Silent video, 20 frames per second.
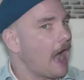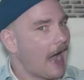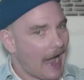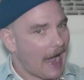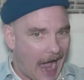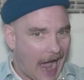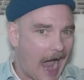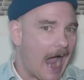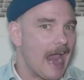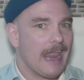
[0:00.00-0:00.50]

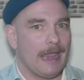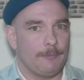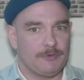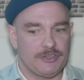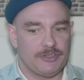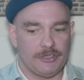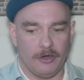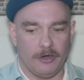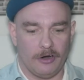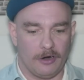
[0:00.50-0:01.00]
I am
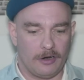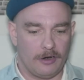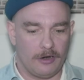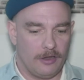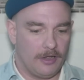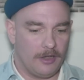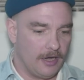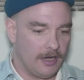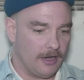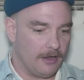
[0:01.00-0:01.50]
GR.
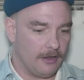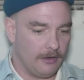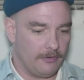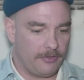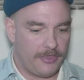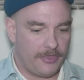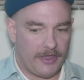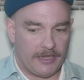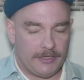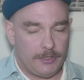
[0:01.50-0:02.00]
Uh,
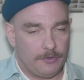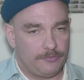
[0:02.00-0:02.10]
thank you